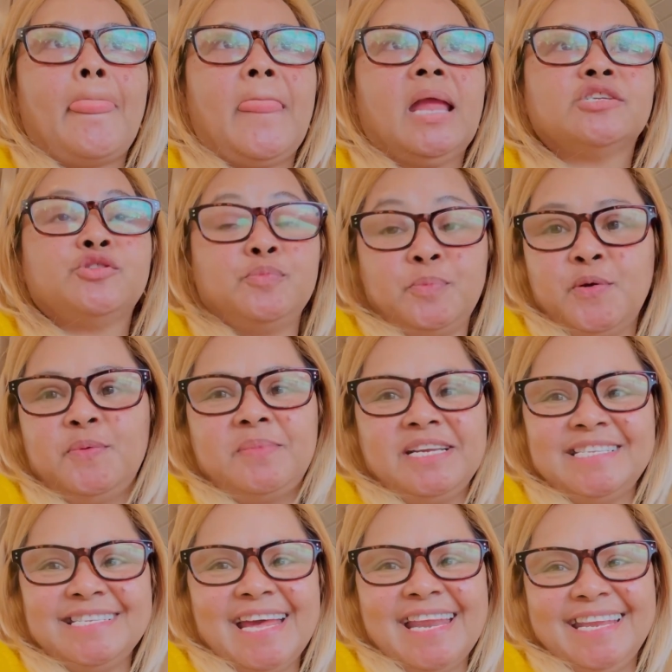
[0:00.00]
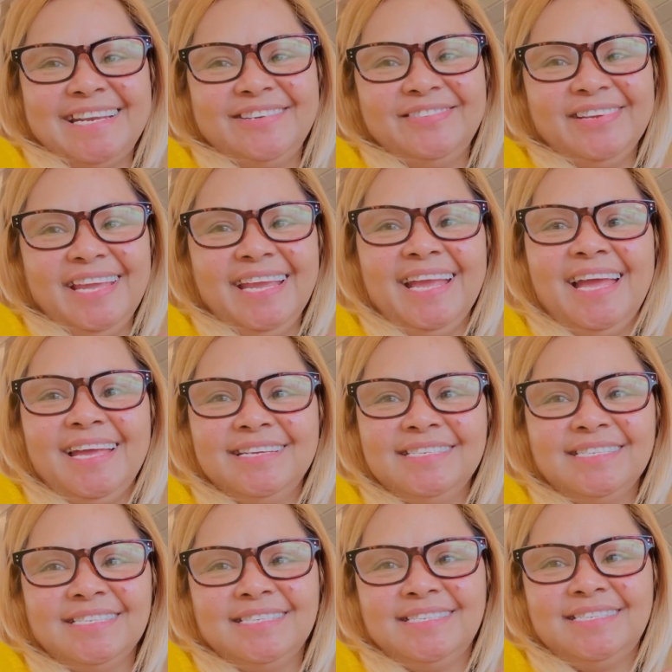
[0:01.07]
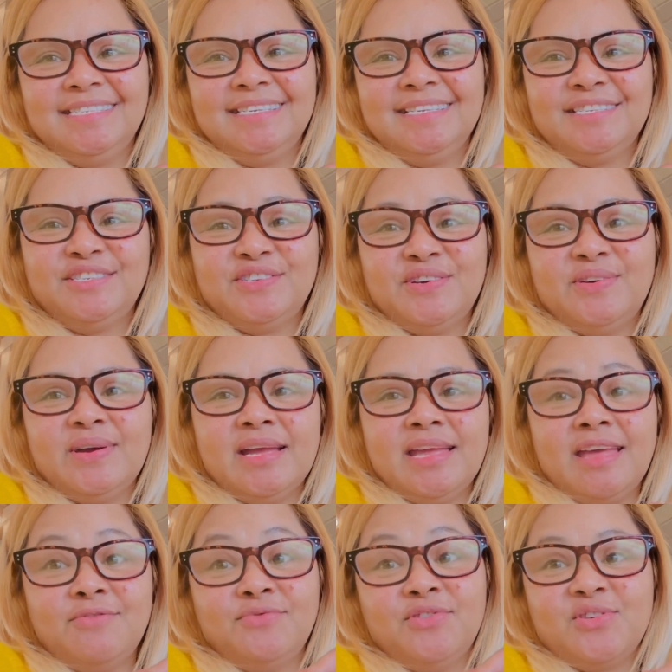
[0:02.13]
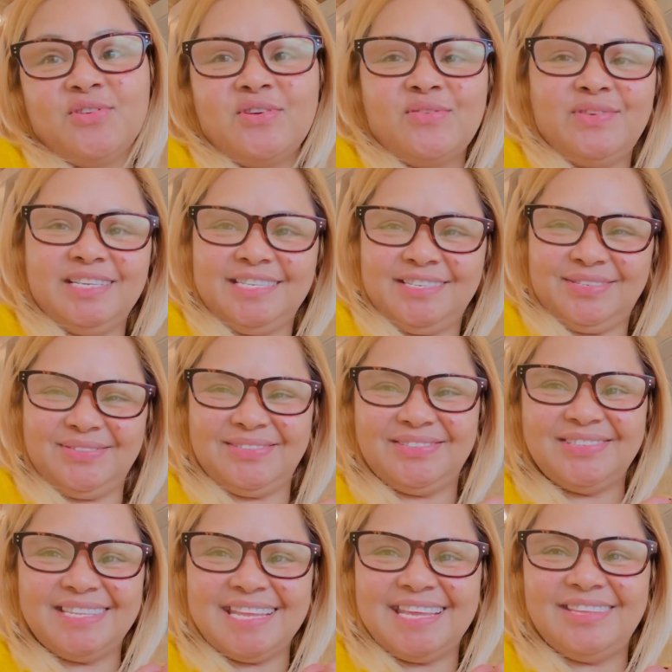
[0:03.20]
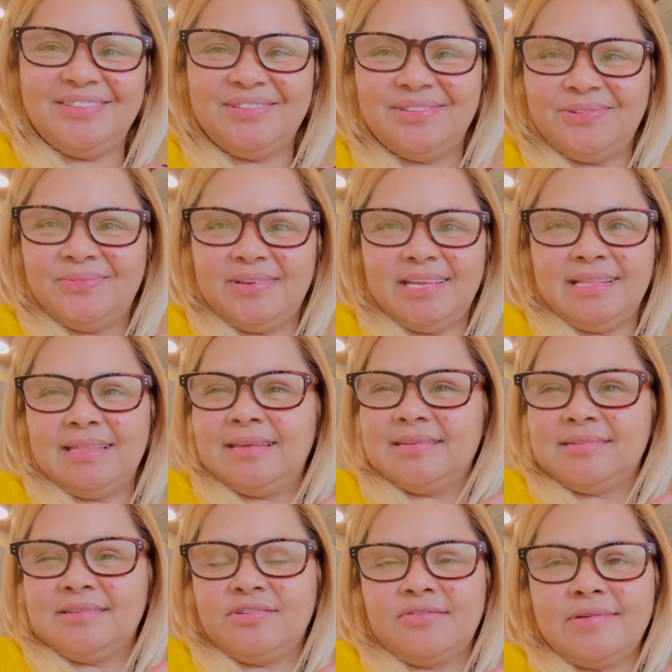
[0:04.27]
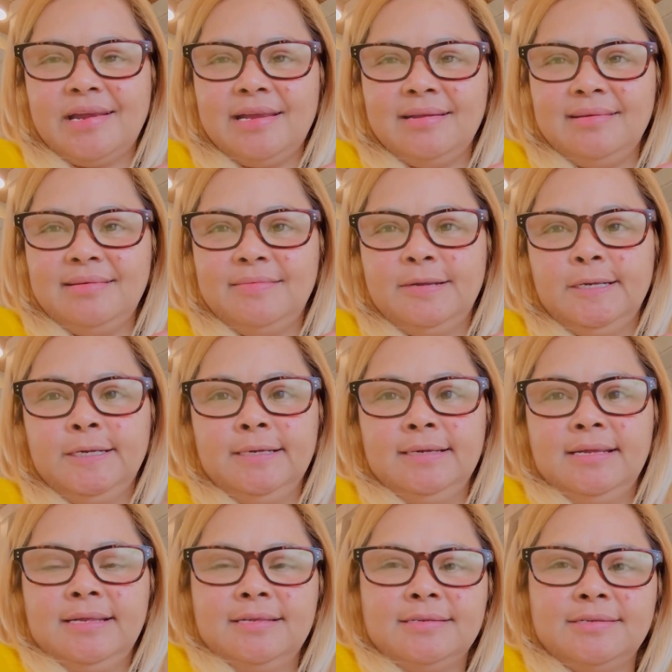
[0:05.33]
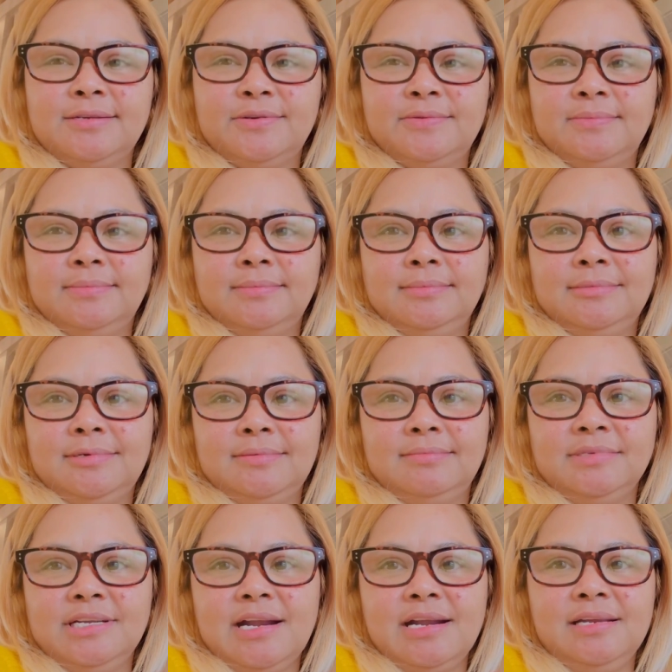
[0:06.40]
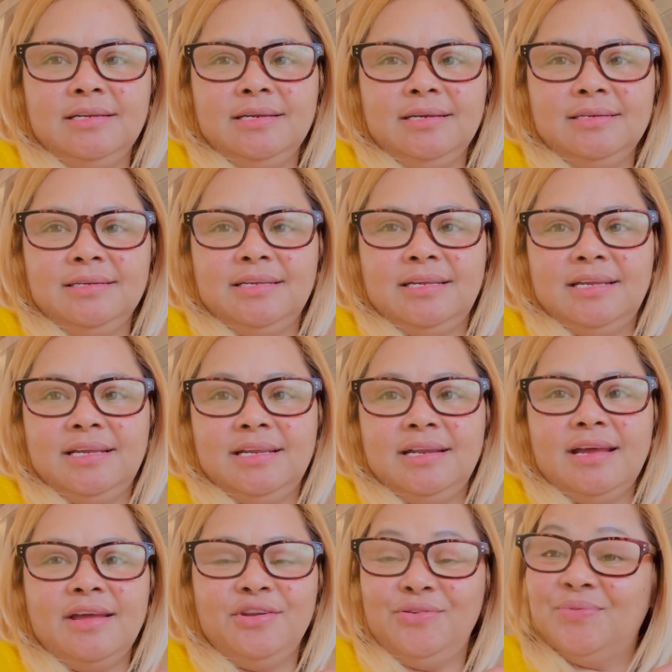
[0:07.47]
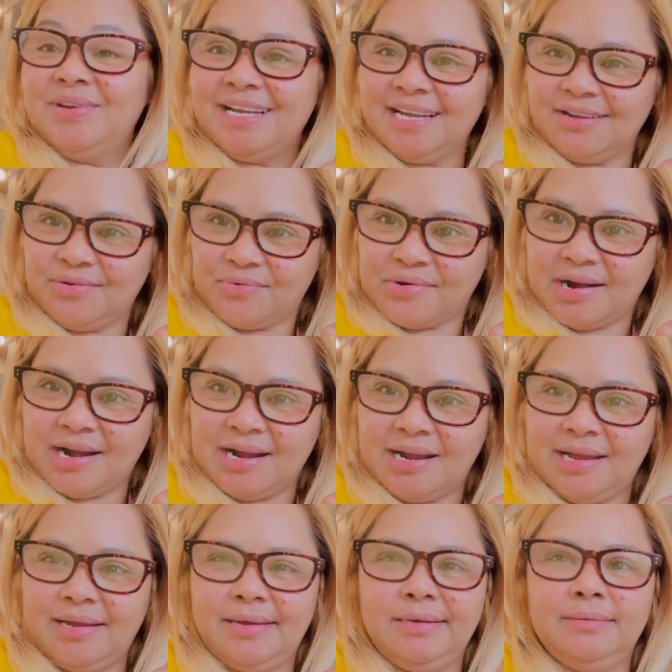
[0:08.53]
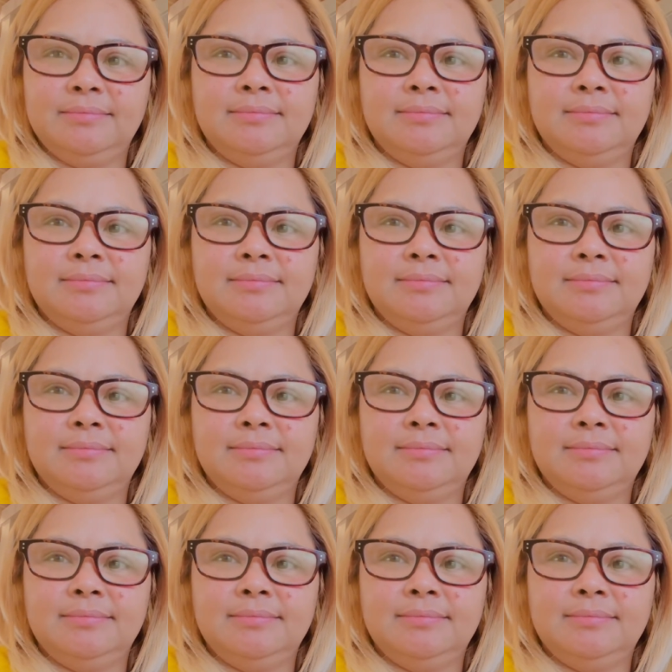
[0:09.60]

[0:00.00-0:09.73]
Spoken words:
support my channel. Okay, guys, so I have the courage to continue doing this. All right, so I'm trying again. I don't want to cry,